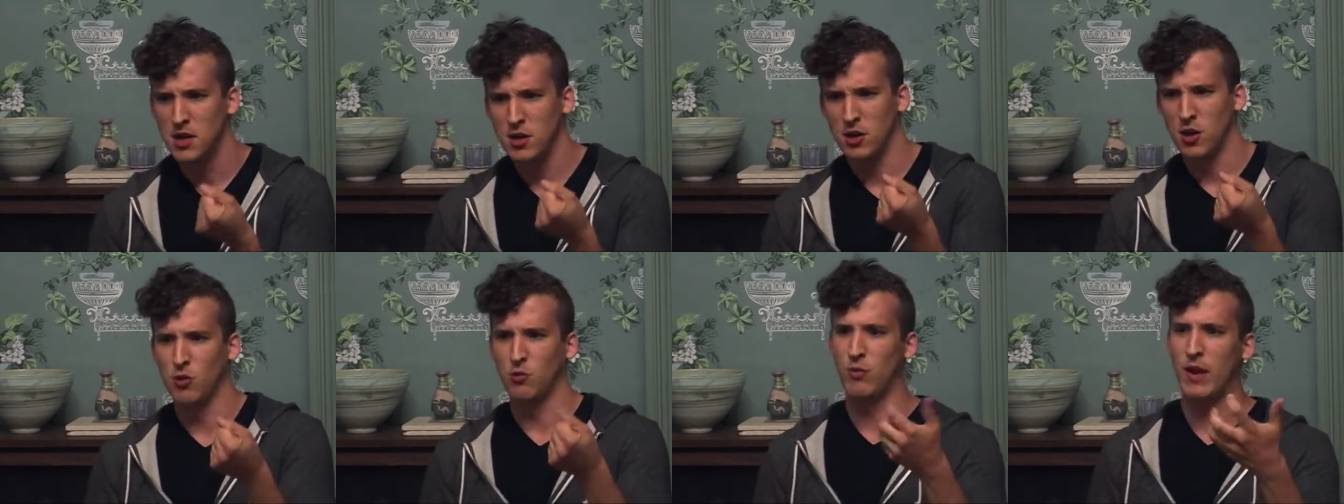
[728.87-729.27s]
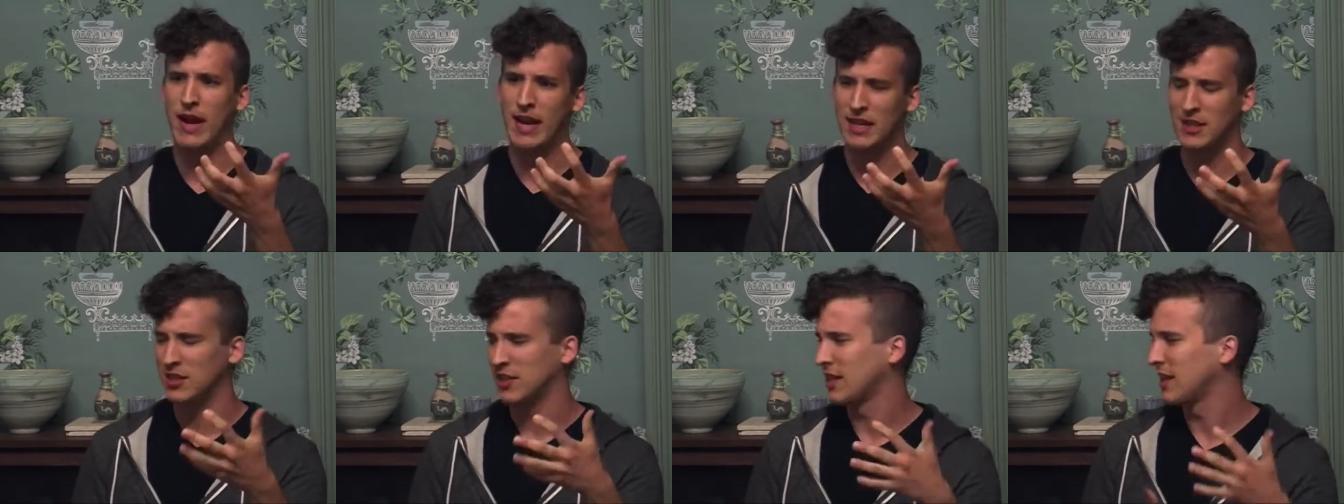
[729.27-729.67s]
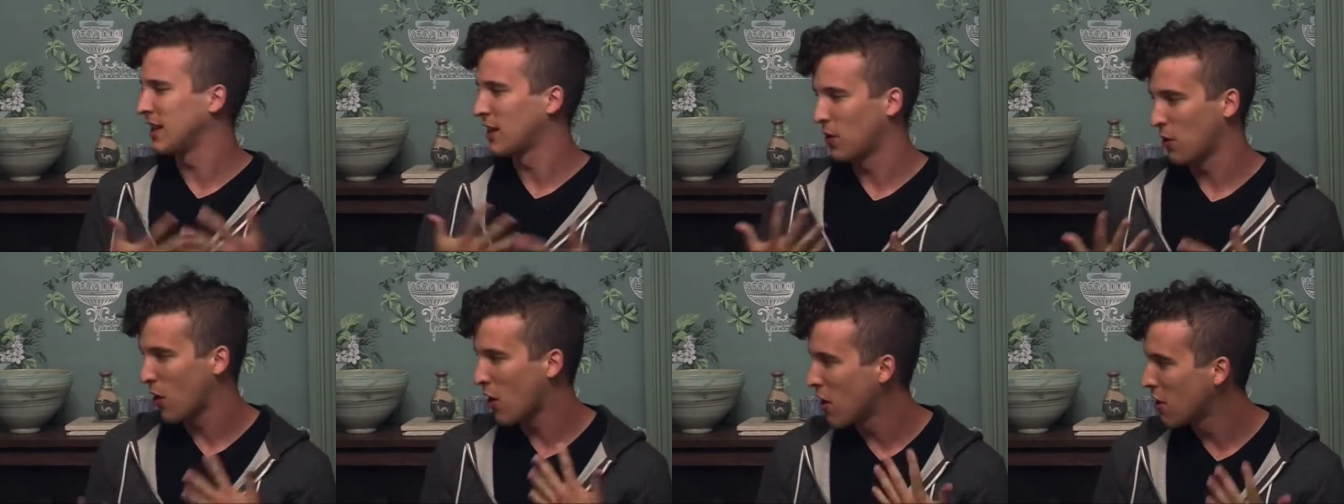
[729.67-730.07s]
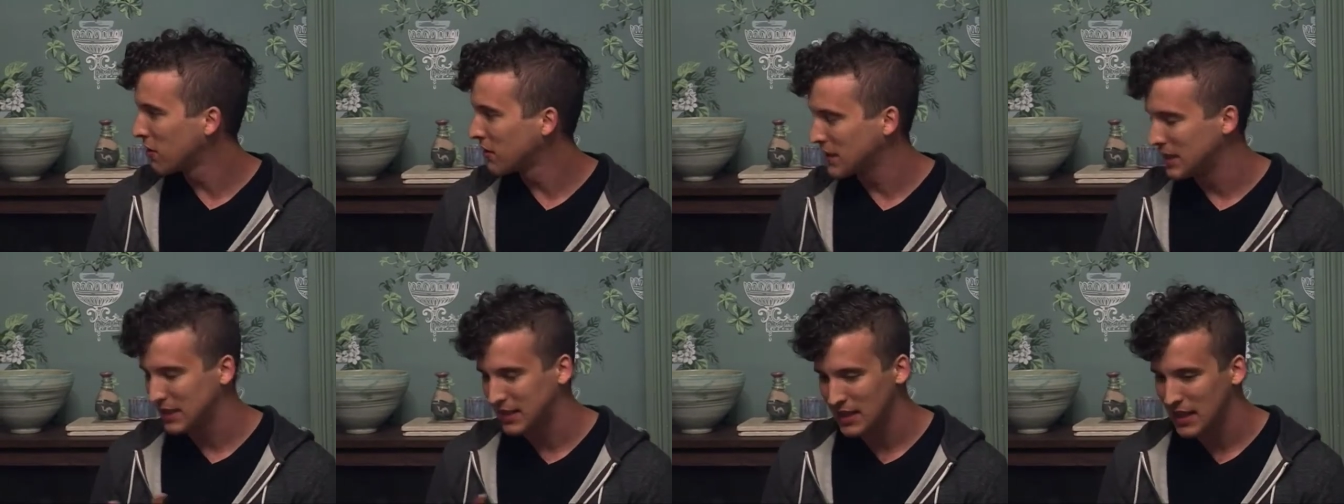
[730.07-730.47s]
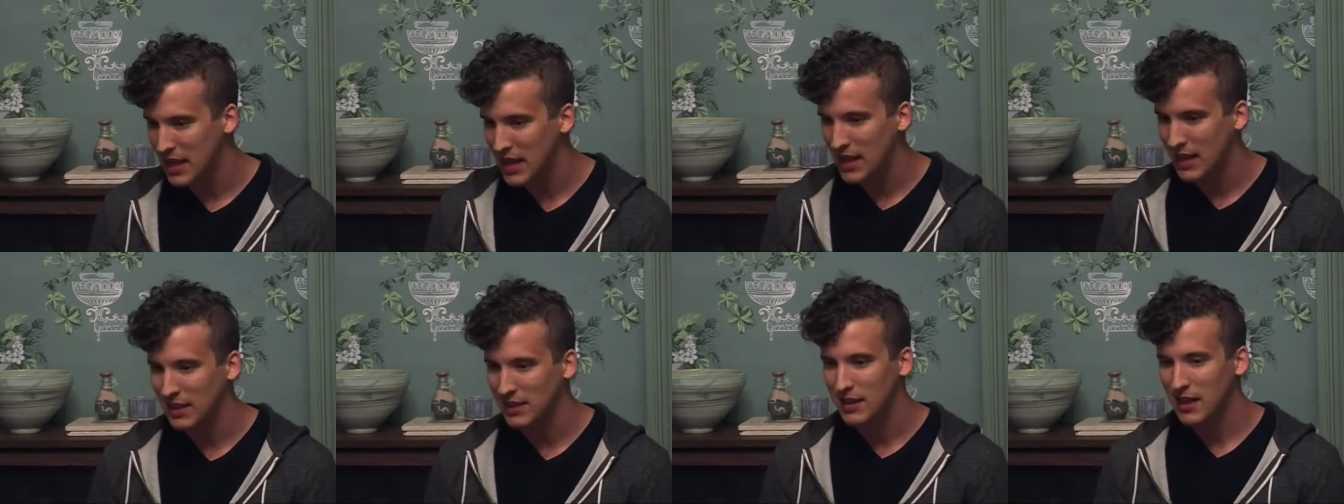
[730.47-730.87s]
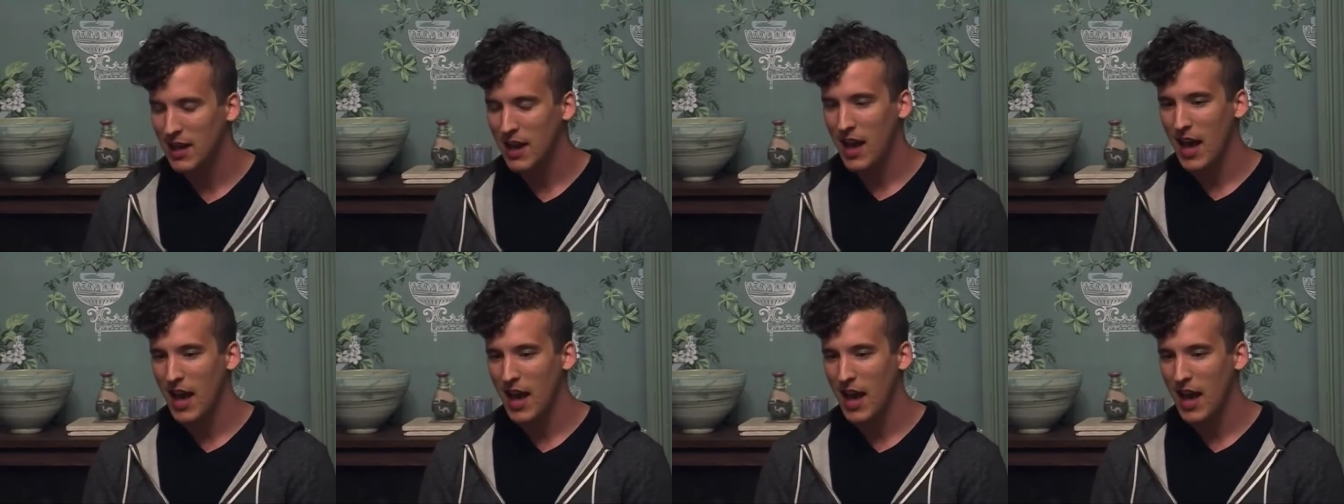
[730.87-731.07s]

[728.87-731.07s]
courageous, you know, all these things.